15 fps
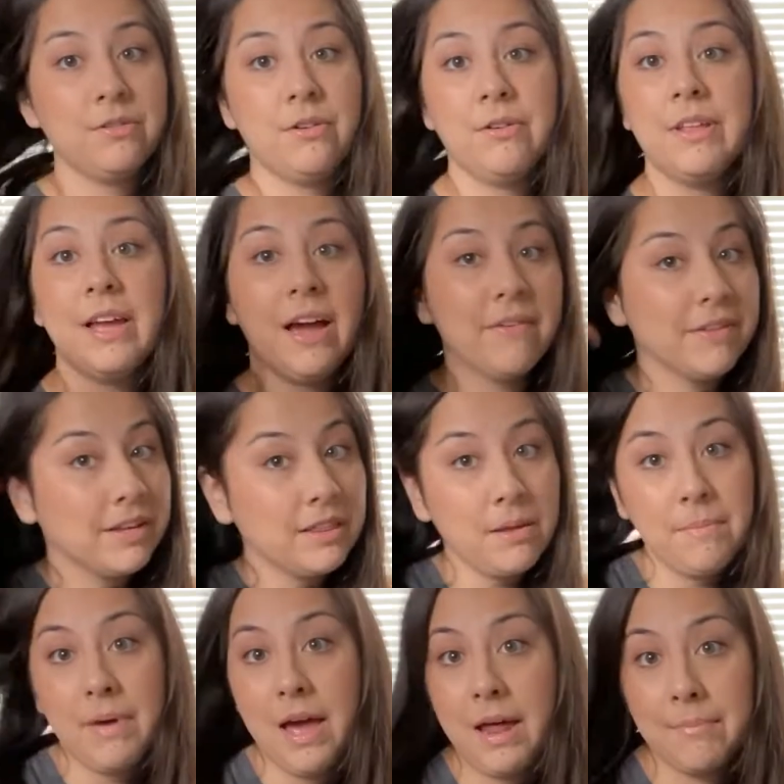know they have like the
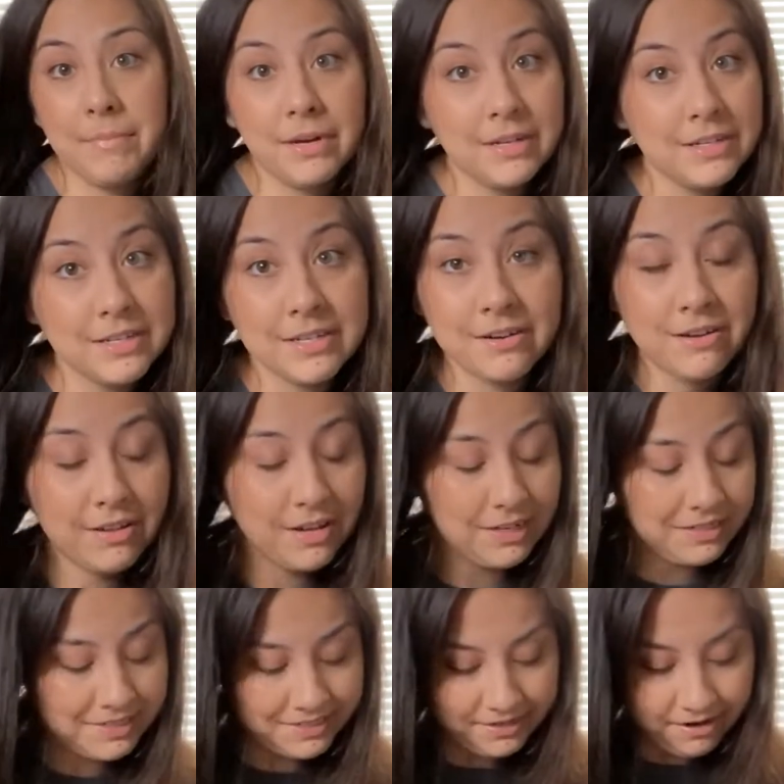man buns and all
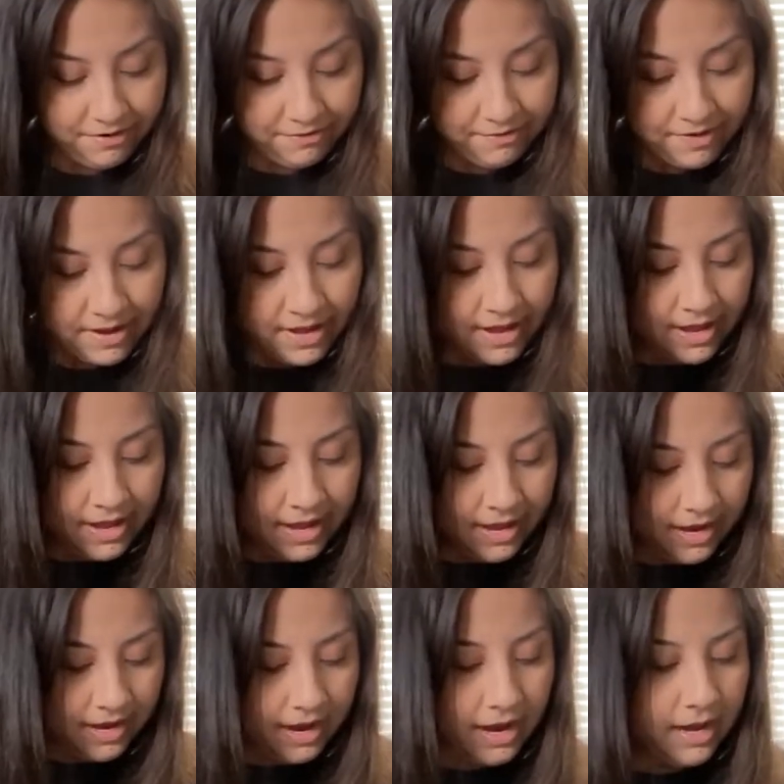that stuff.
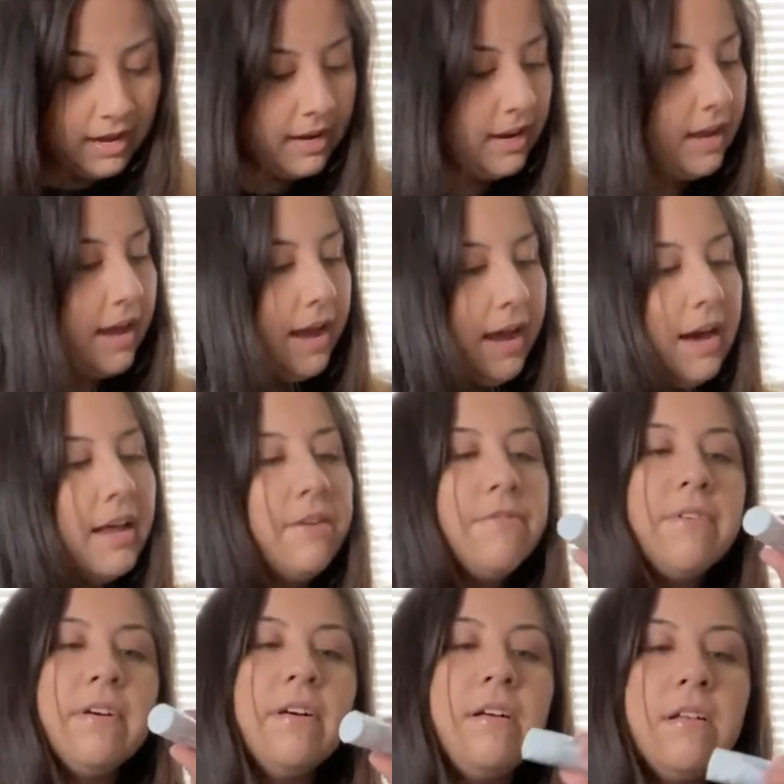And
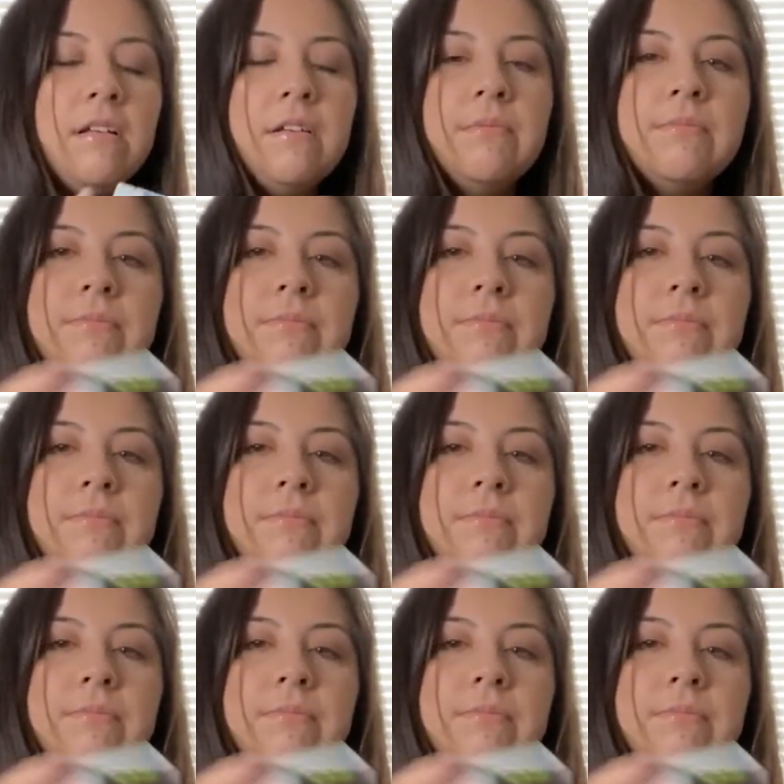Advil,